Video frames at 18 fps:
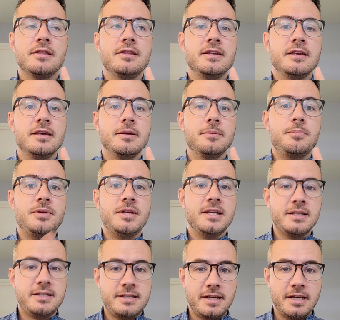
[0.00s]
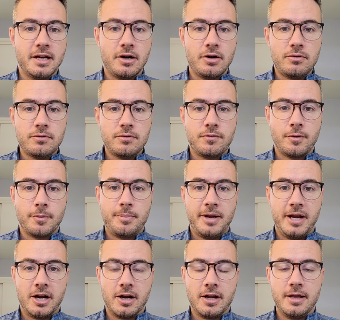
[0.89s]
the PTO for
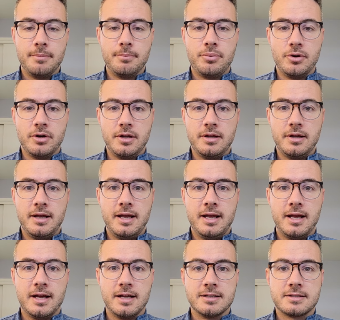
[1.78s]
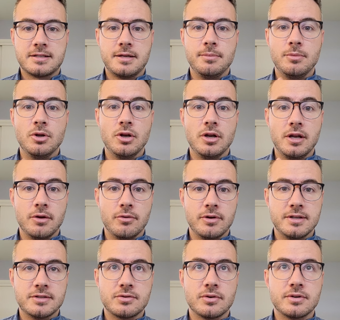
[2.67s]
parent input and community
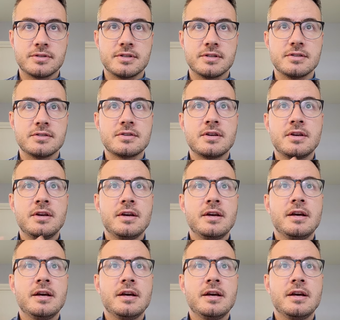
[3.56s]
resources.